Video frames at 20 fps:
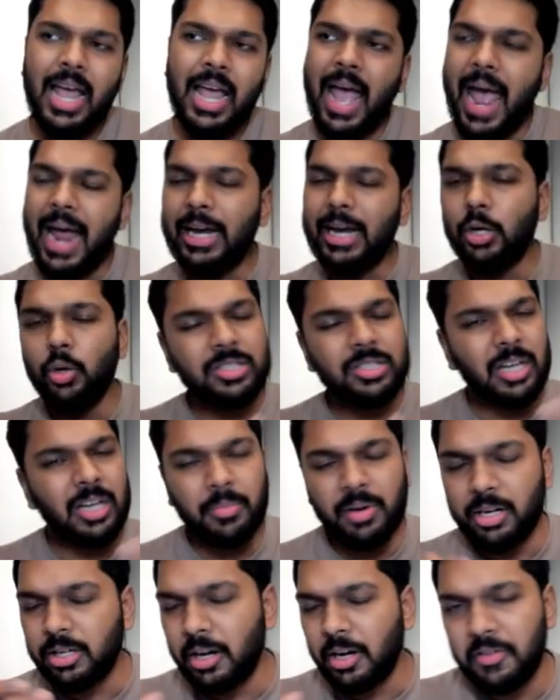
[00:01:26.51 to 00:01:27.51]
and do some
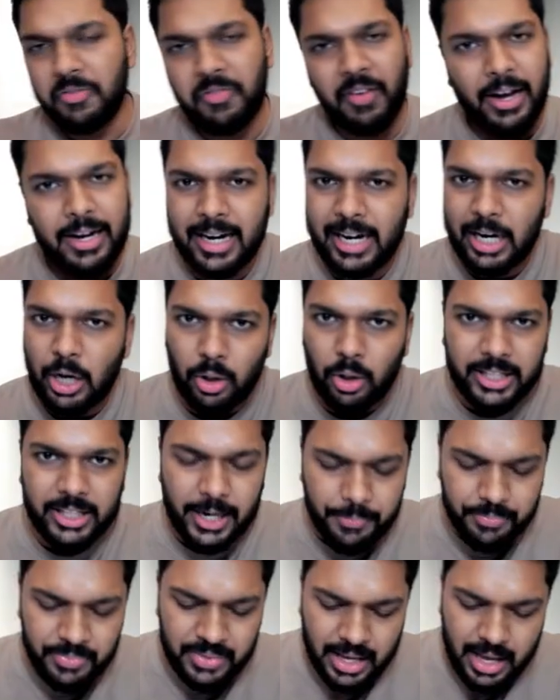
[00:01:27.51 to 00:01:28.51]
return filing and all
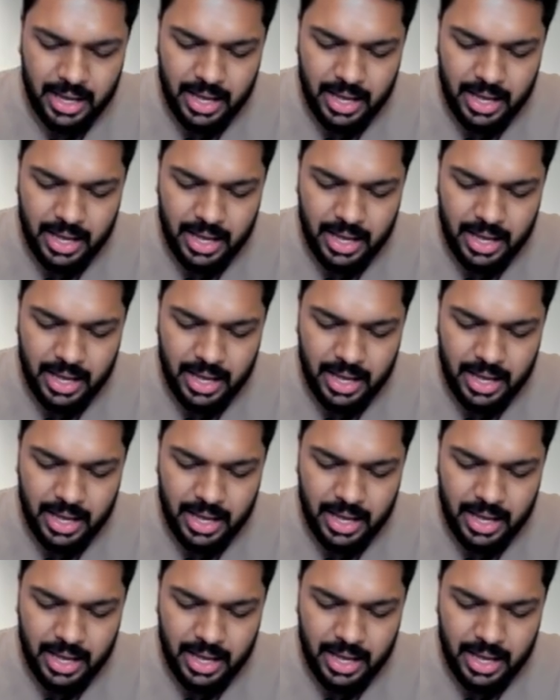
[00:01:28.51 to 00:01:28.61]
that.